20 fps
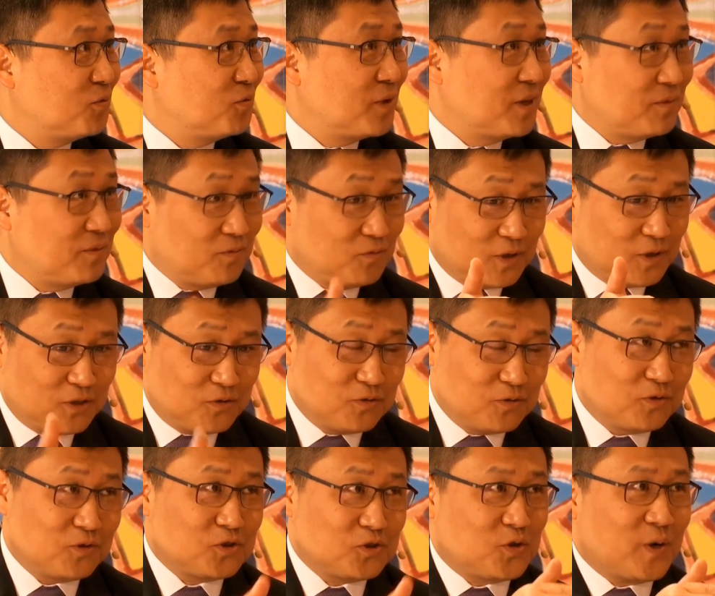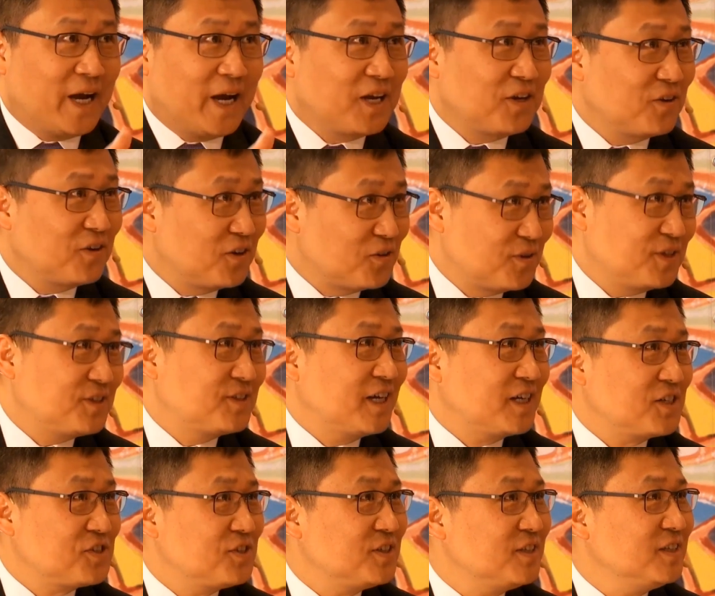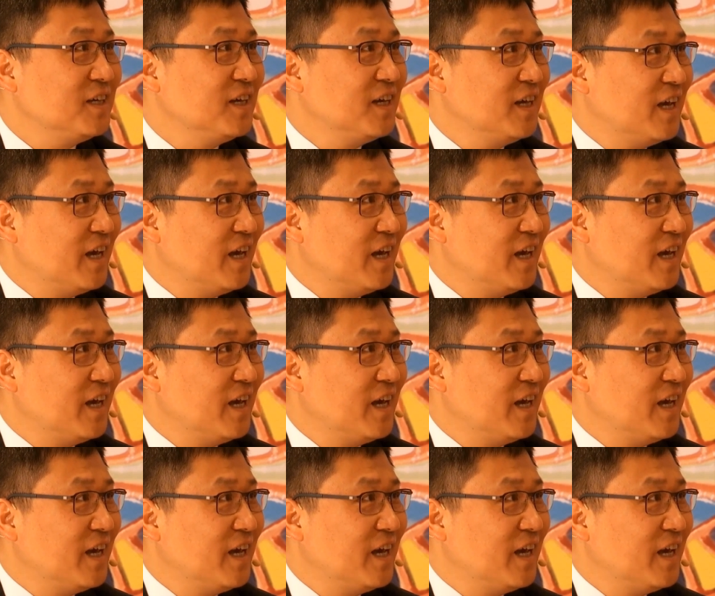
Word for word: We, we do triangular resection